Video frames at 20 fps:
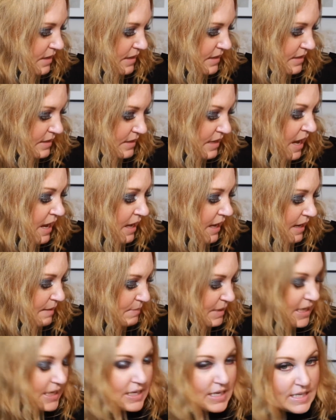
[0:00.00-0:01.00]
yeah, I
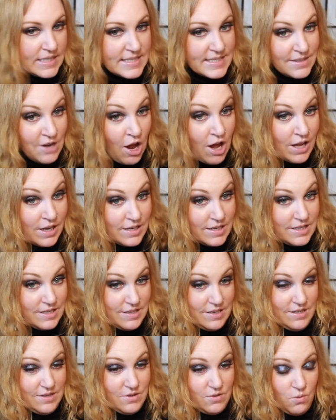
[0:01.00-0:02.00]
mean, it's not
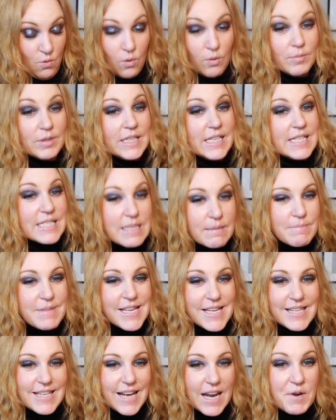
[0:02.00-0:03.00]
normally
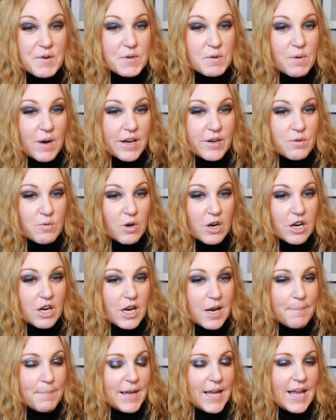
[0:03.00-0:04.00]
something that I would wear to
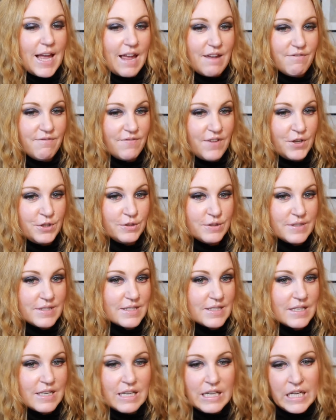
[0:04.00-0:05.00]
work, but I felt
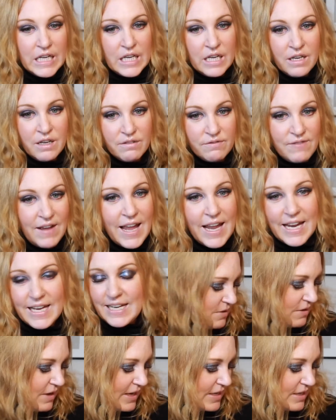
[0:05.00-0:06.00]

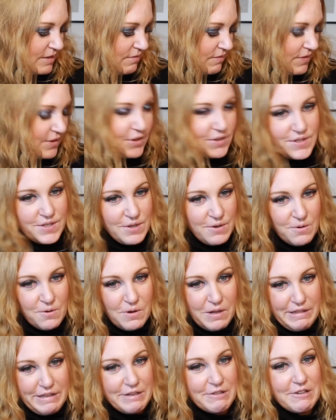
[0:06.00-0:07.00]
fine. I didn't feel too
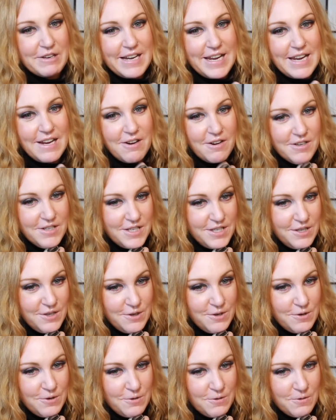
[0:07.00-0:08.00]
glittery or
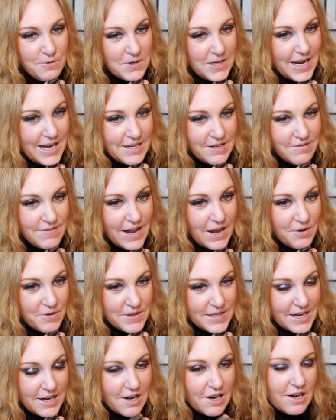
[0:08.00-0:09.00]
too kind of
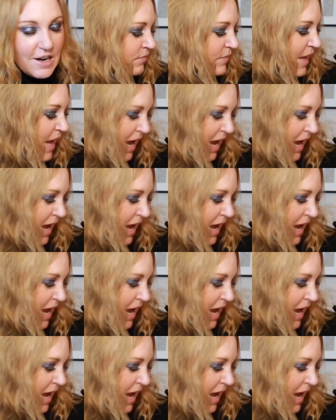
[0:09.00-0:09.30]
out there.